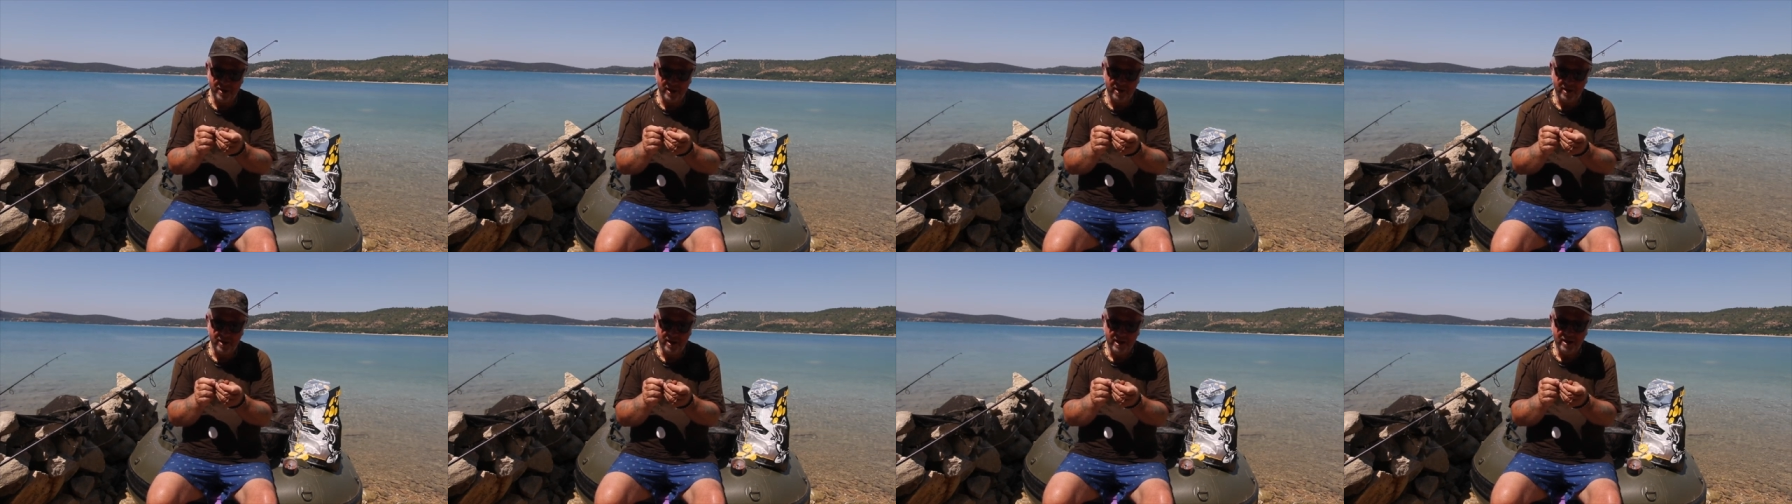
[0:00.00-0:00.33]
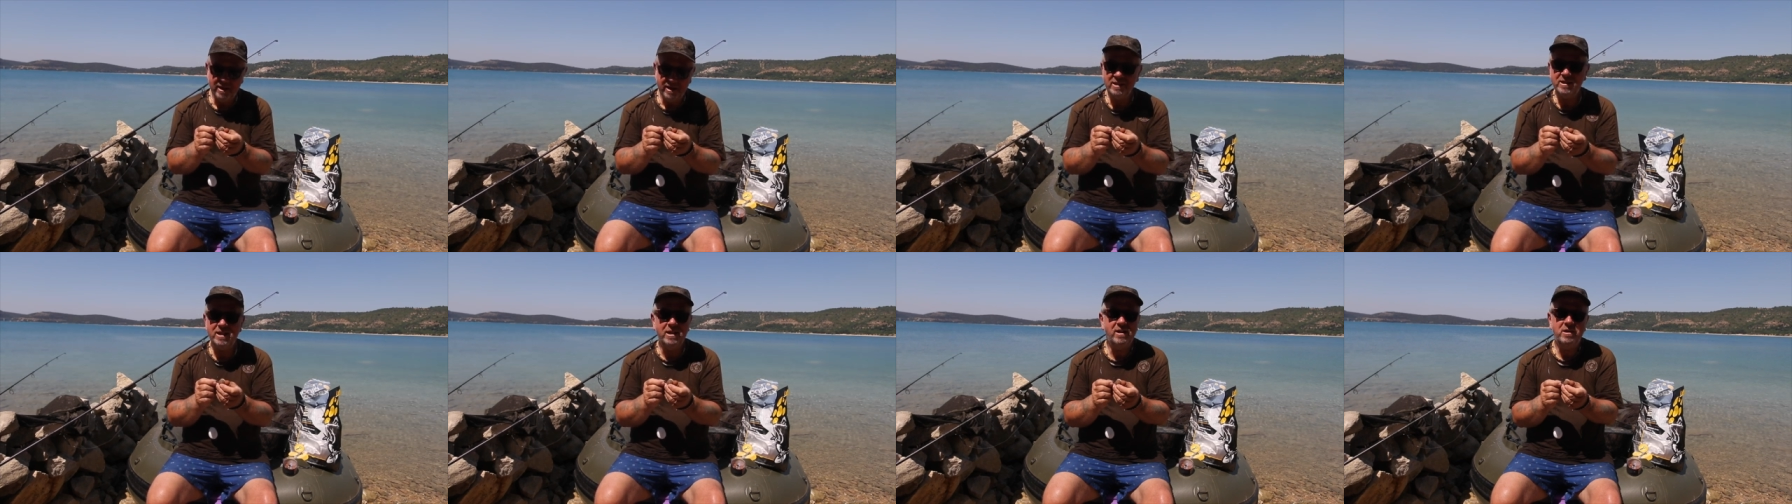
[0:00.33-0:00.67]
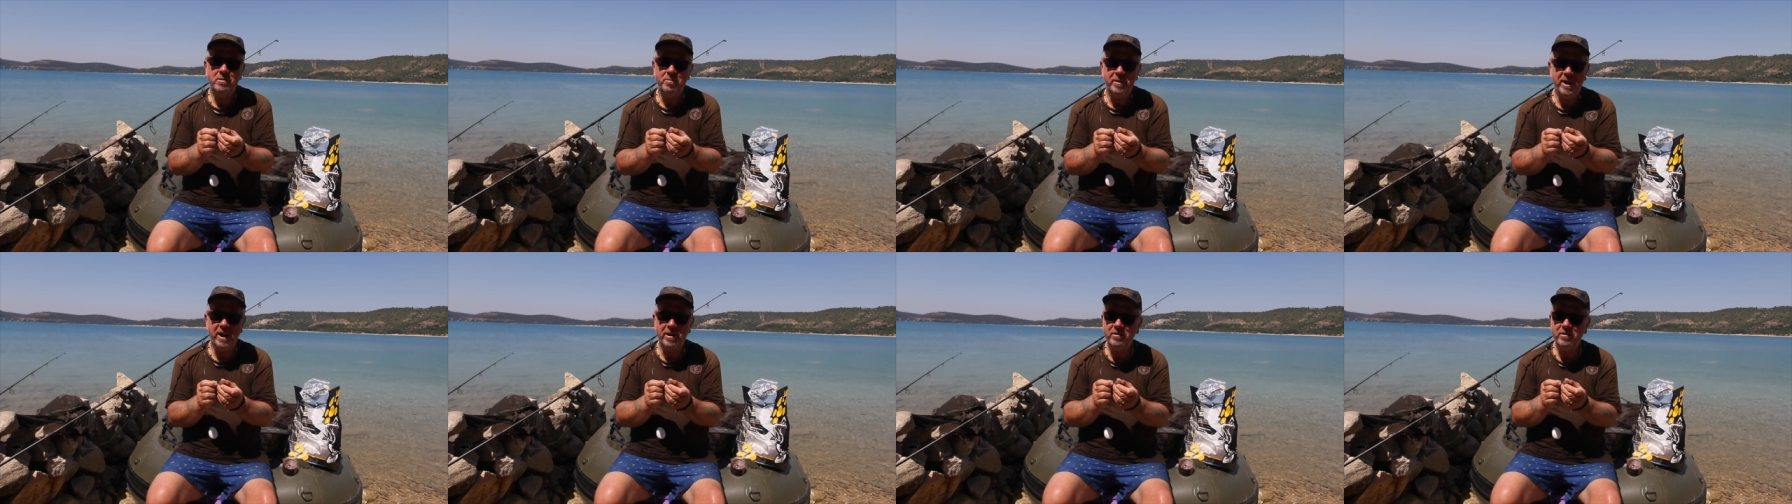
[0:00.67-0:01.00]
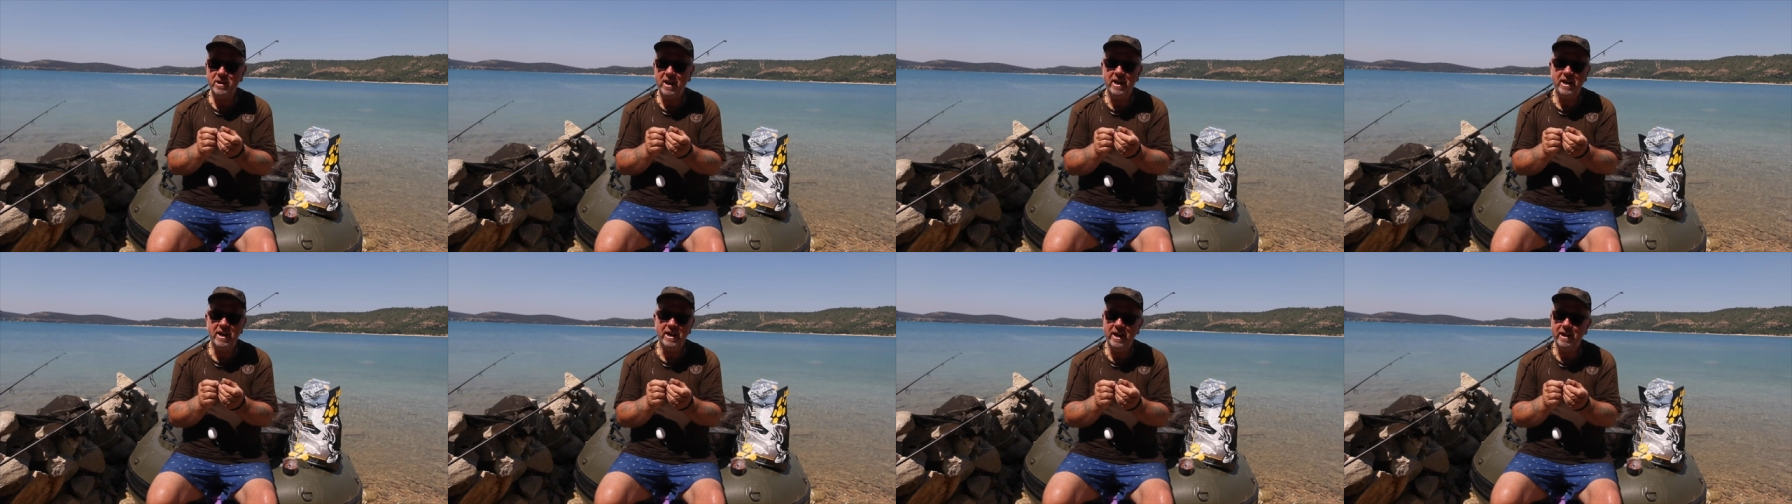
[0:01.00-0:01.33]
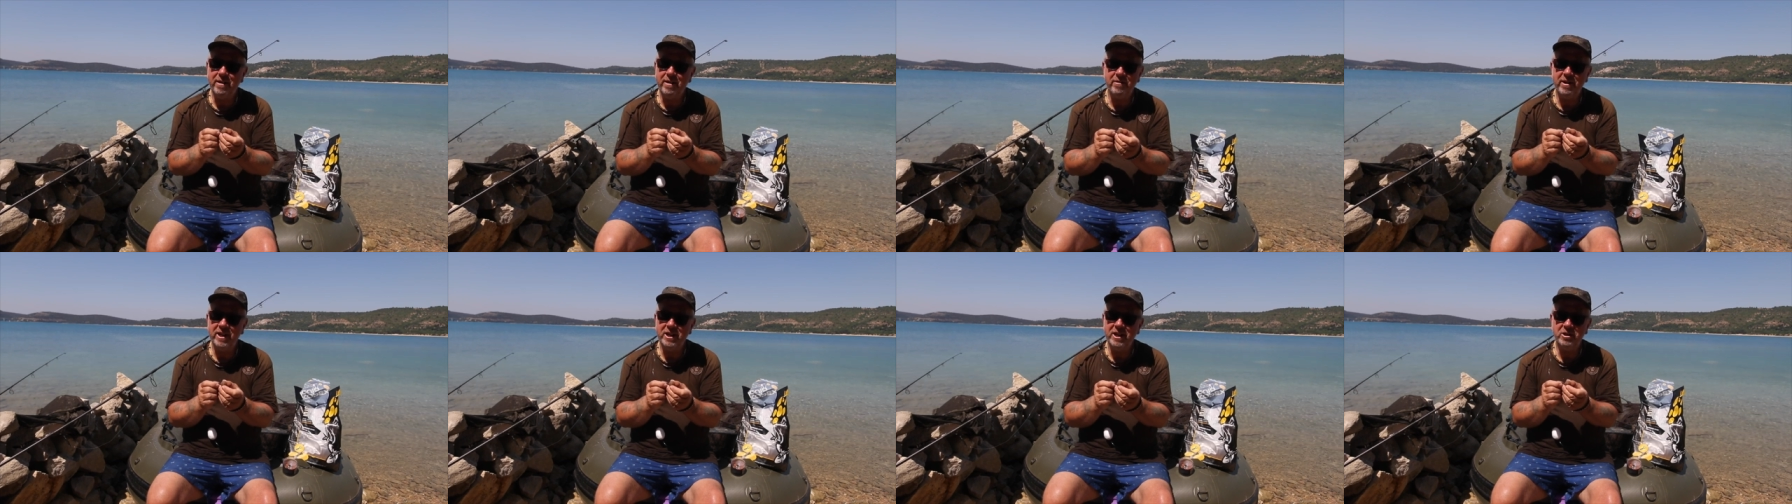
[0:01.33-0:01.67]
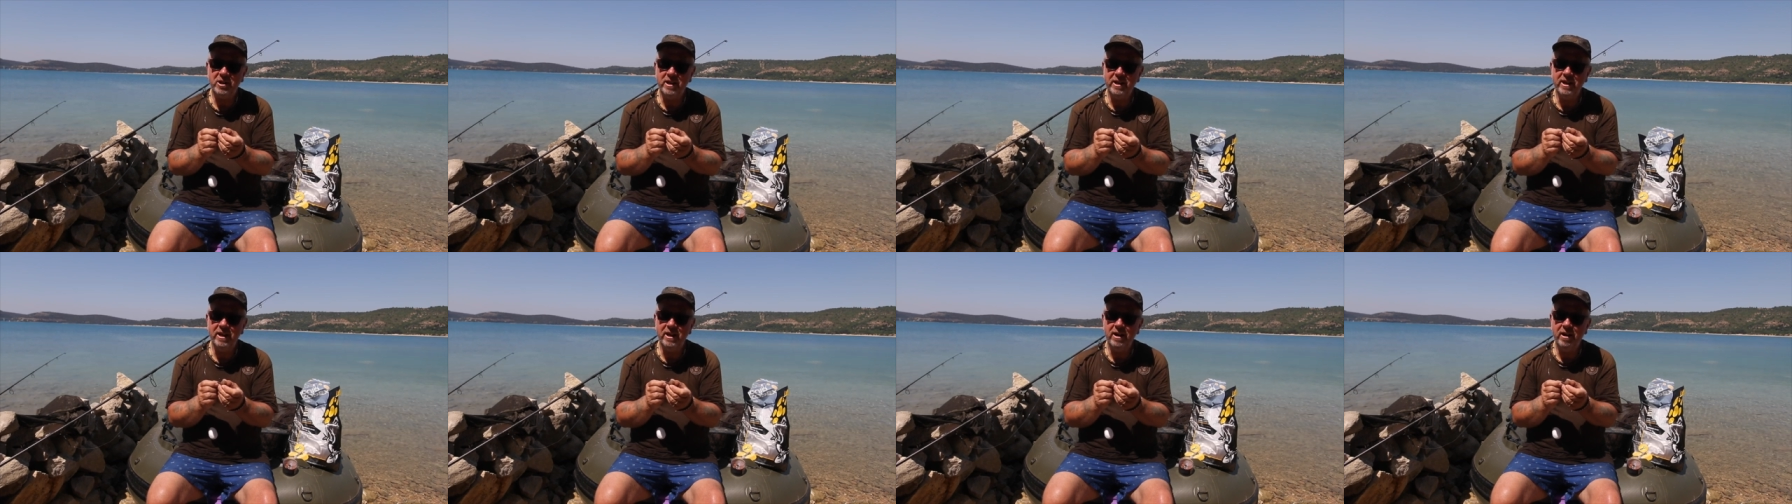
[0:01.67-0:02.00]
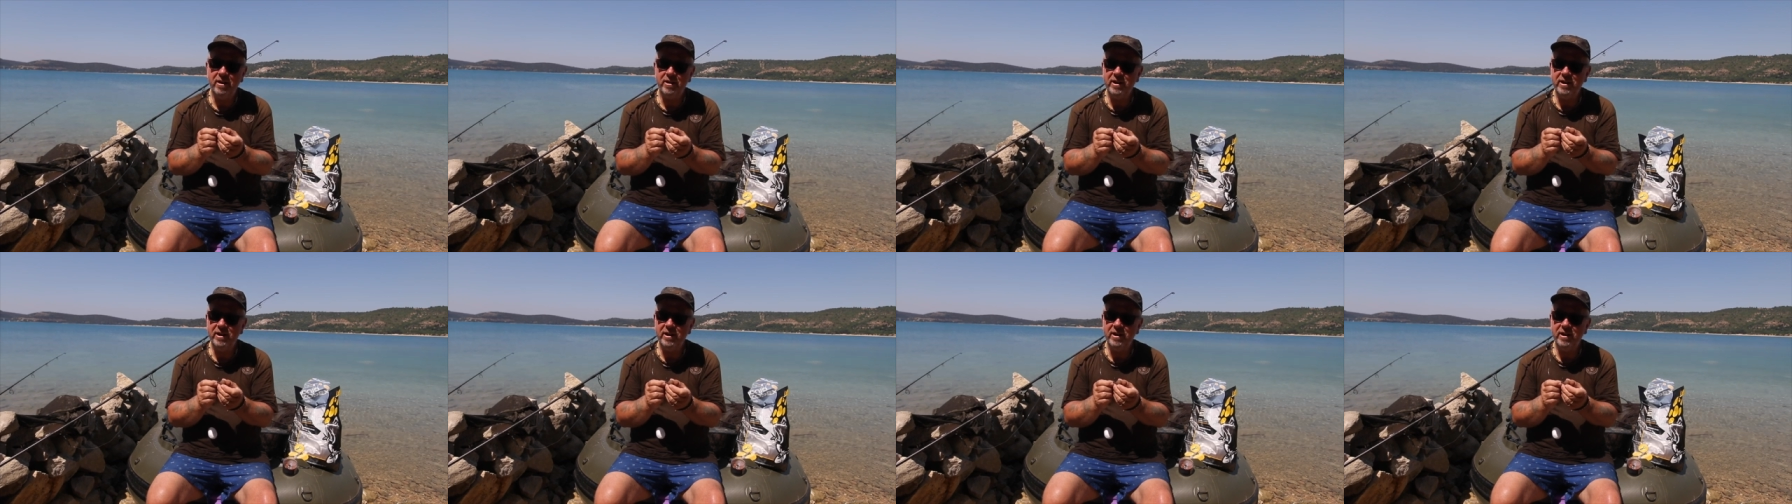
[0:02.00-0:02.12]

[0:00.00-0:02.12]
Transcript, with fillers: but it seems to be okay here actually